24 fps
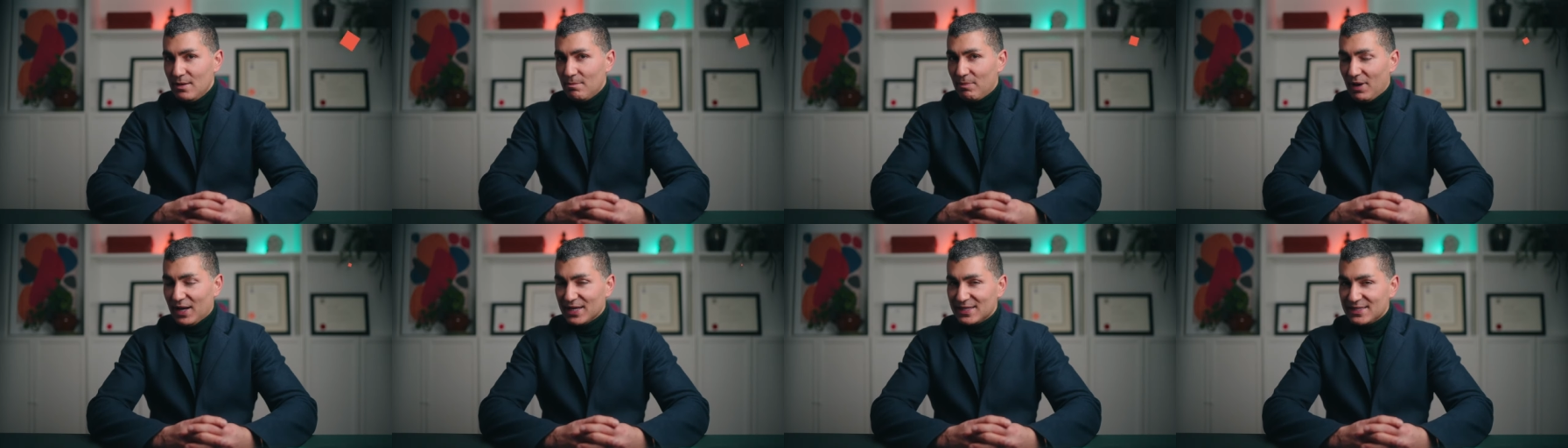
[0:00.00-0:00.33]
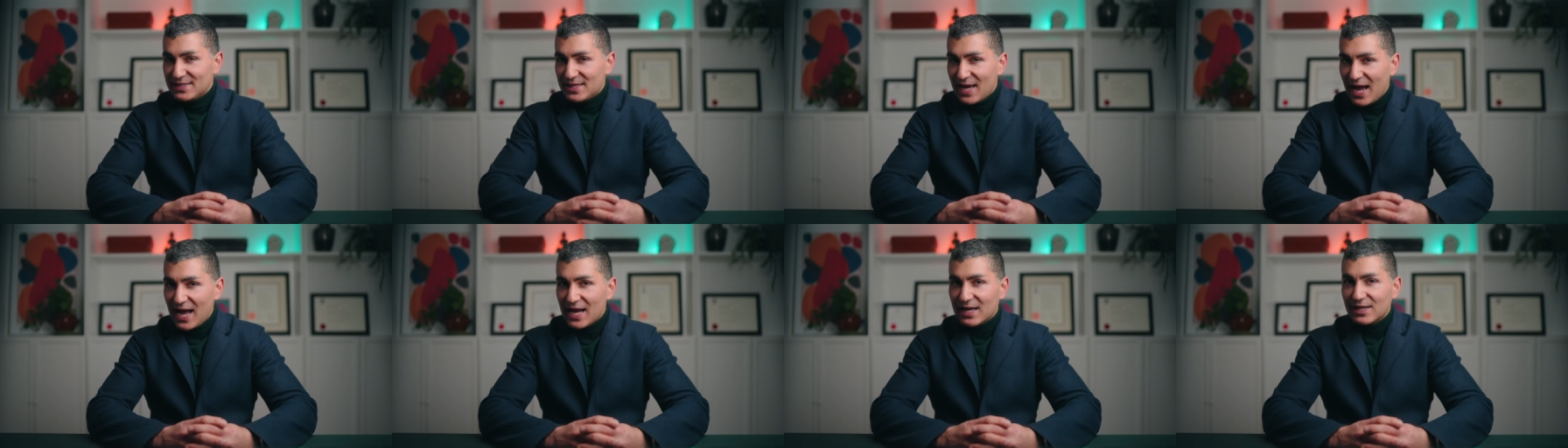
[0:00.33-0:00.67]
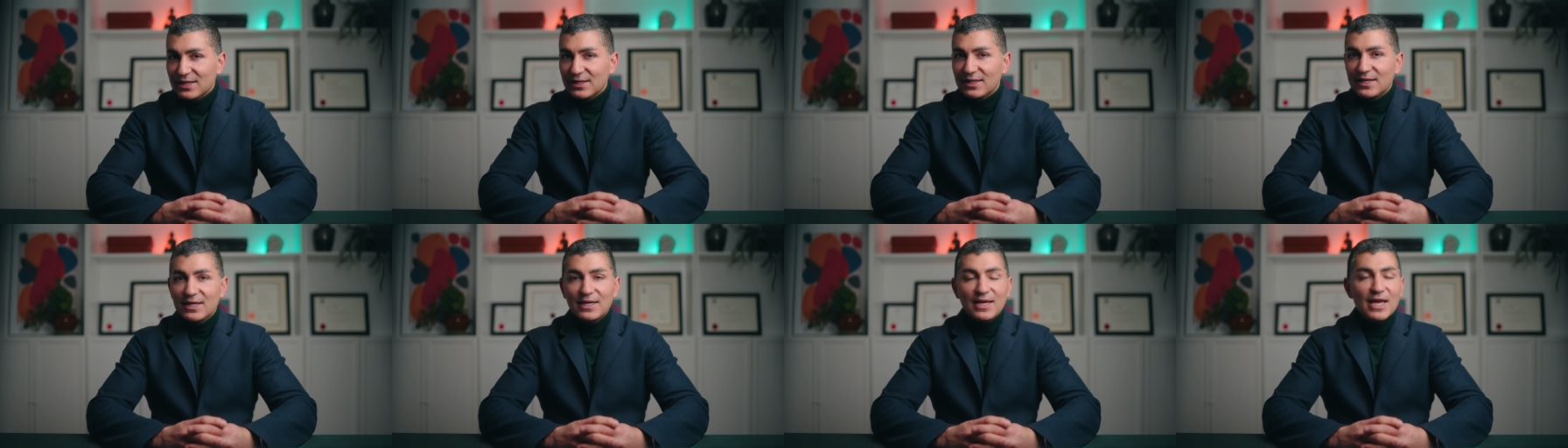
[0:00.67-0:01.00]
by
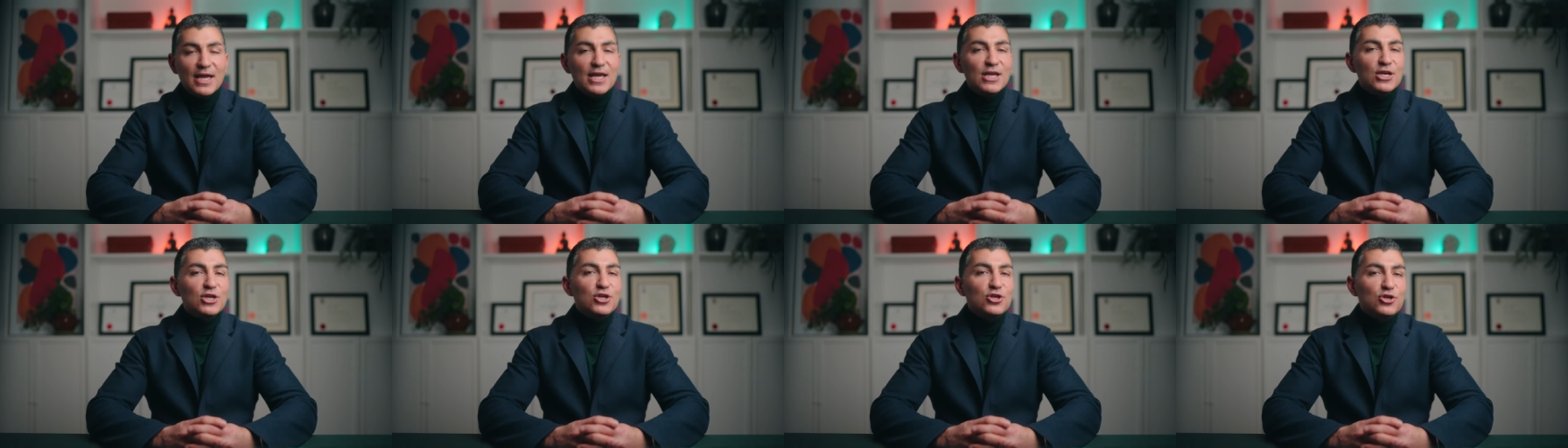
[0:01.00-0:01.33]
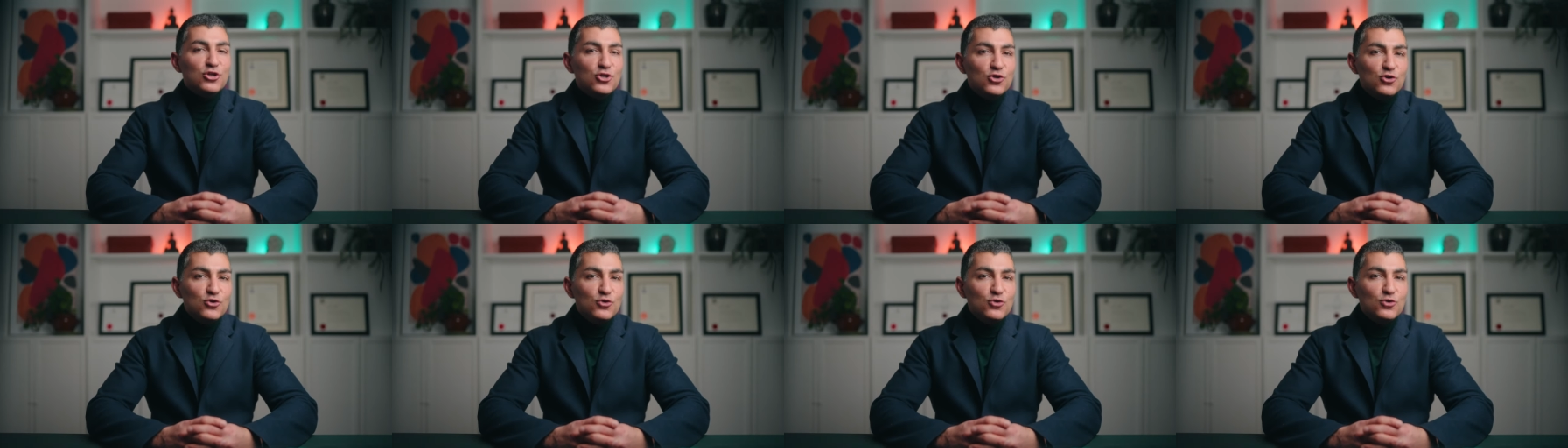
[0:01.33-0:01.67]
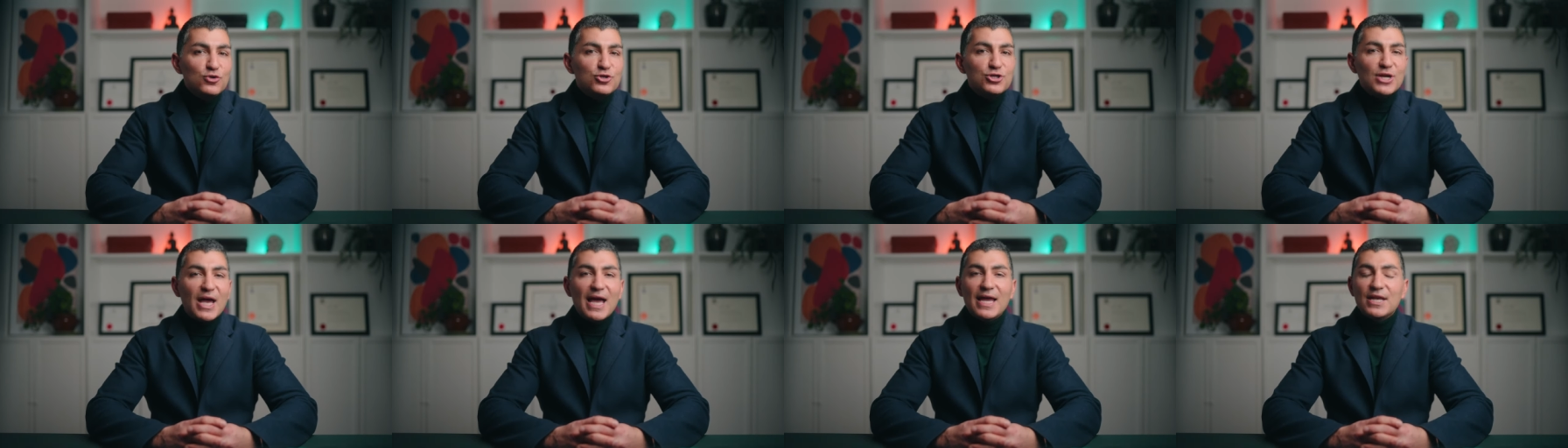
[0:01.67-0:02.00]
tackling a
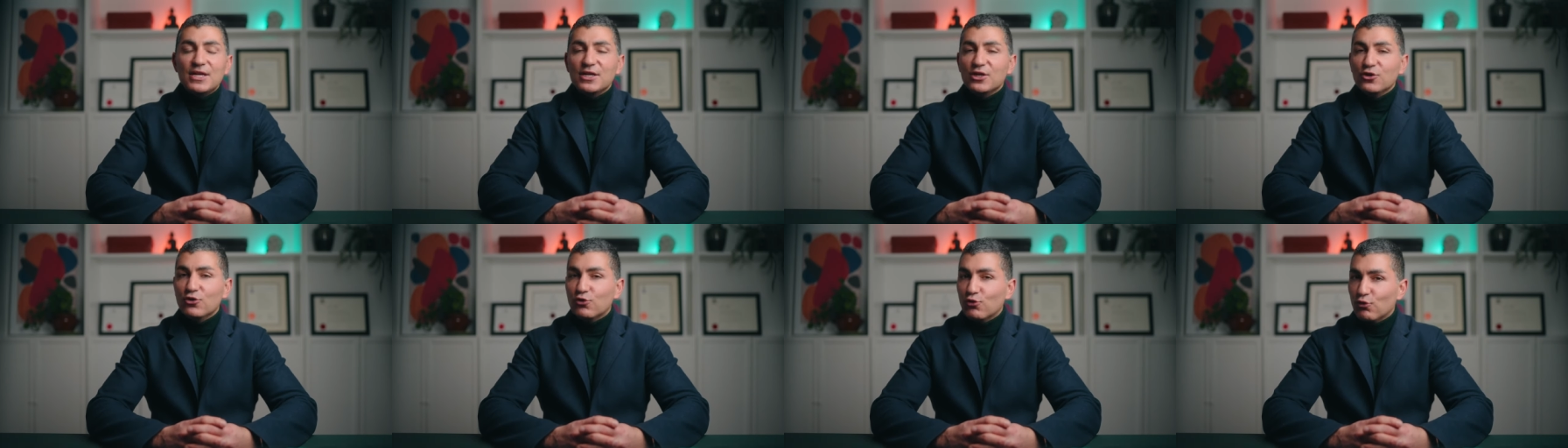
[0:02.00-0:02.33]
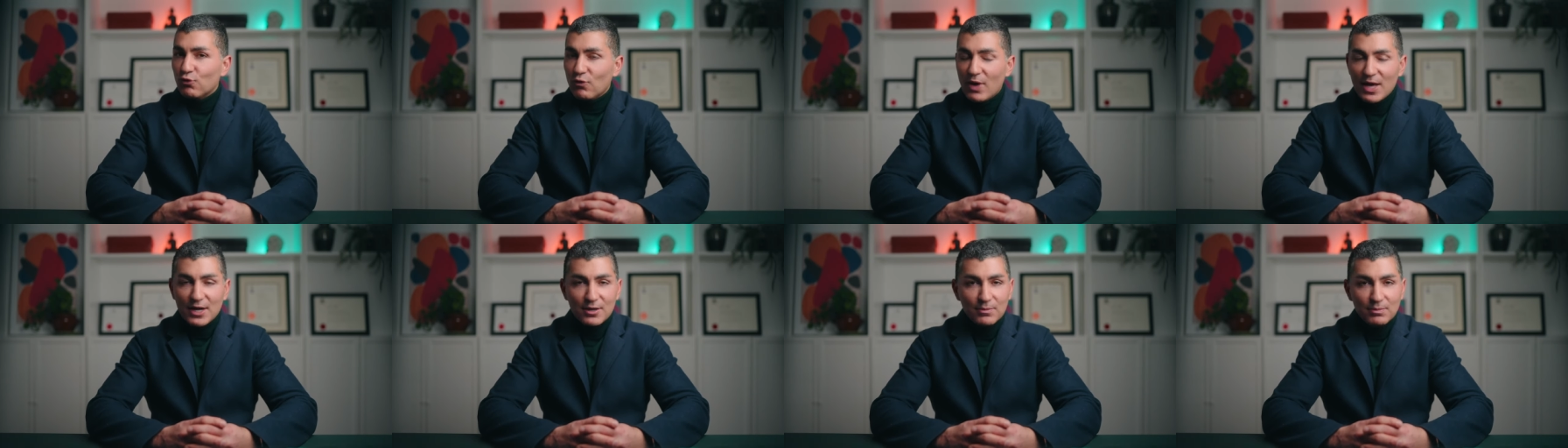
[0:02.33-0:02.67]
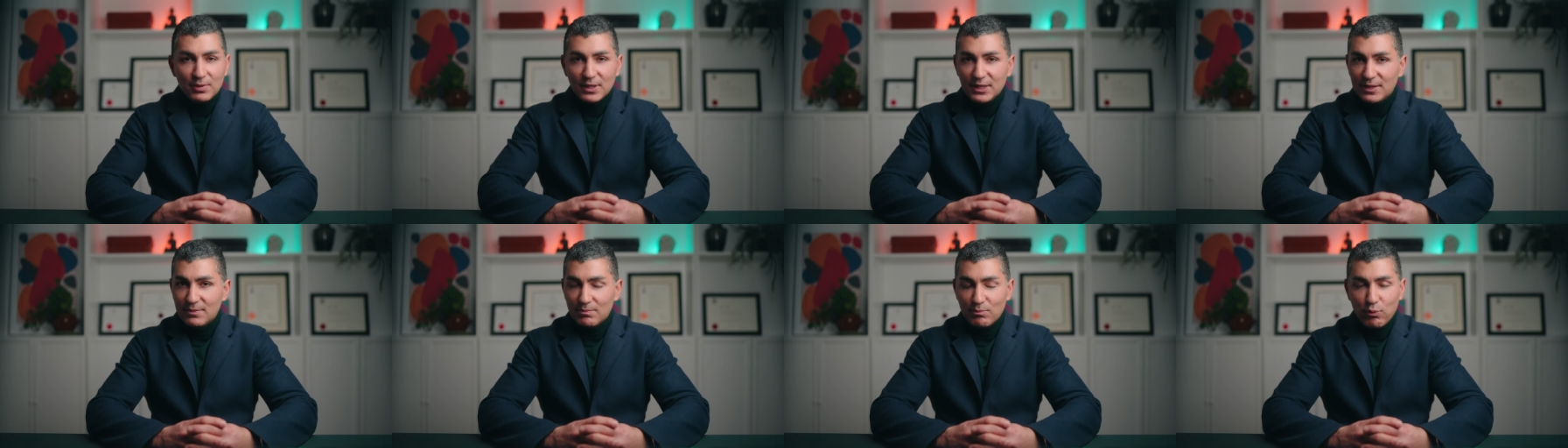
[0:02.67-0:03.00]
huge and
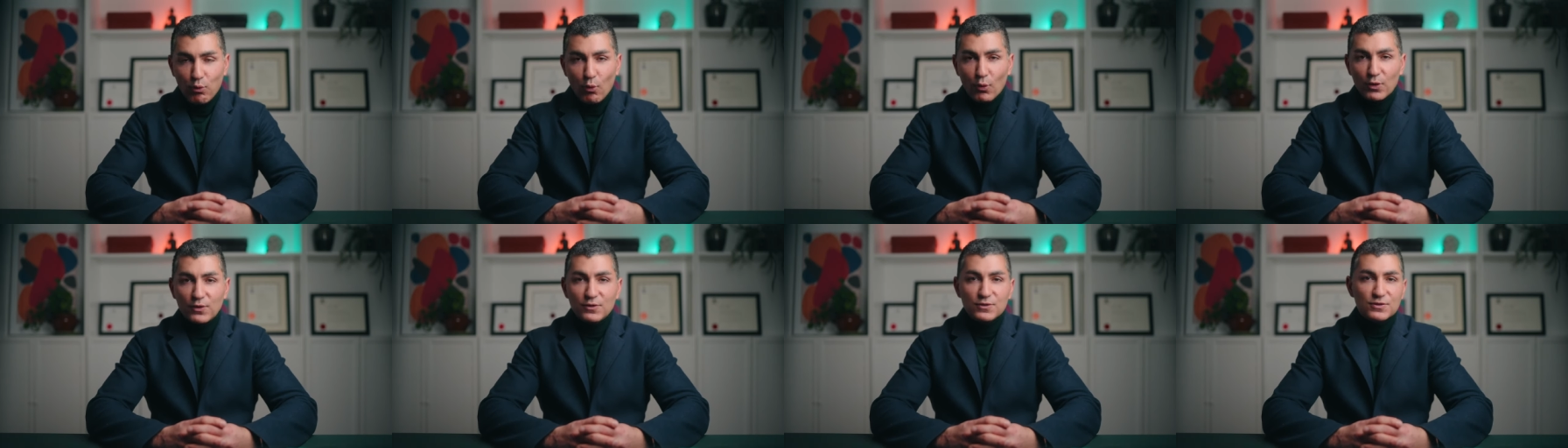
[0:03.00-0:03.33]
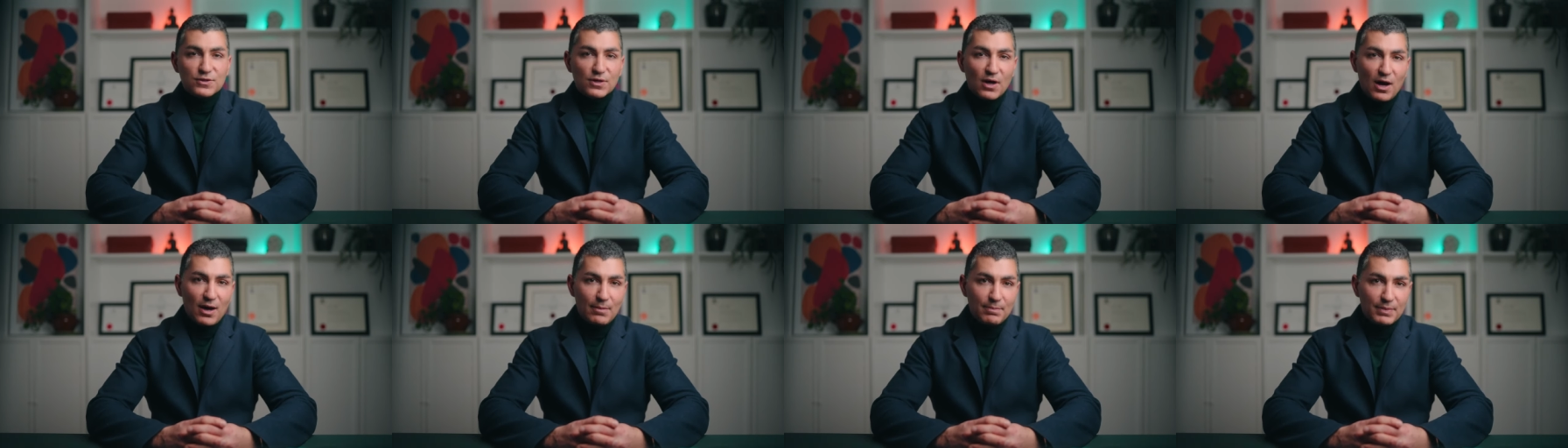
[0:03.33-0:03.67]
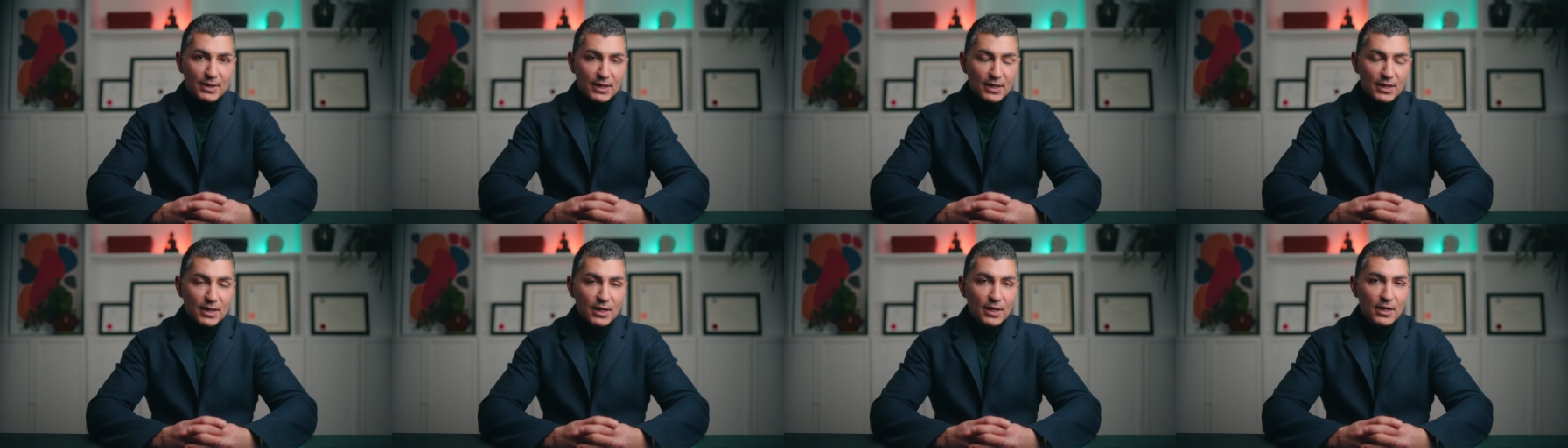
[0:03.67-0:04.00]
incredibly important
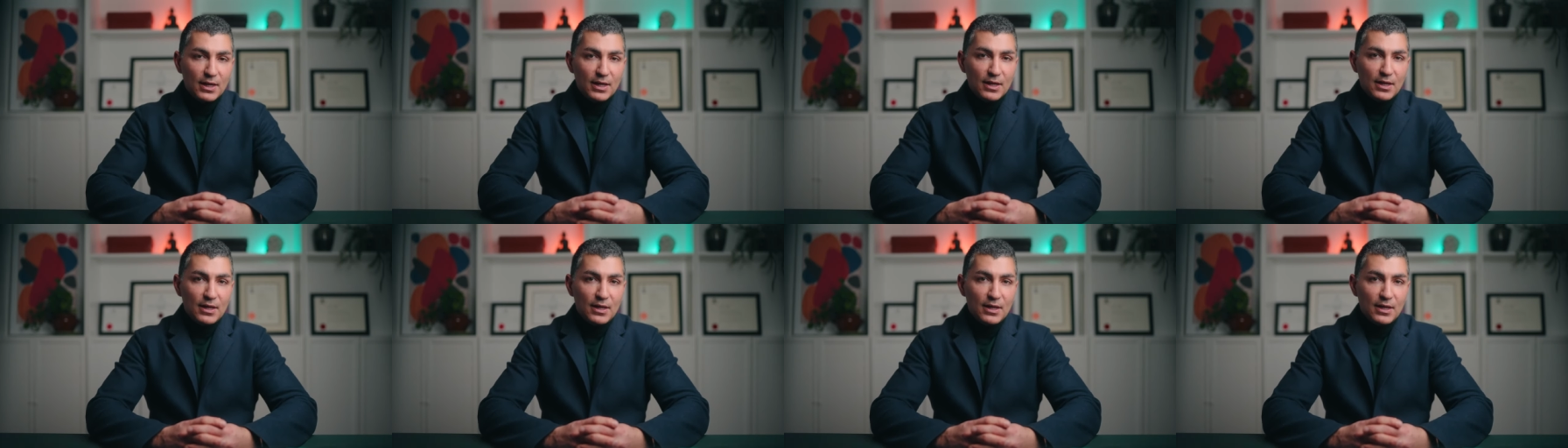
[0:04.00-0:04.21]
topic.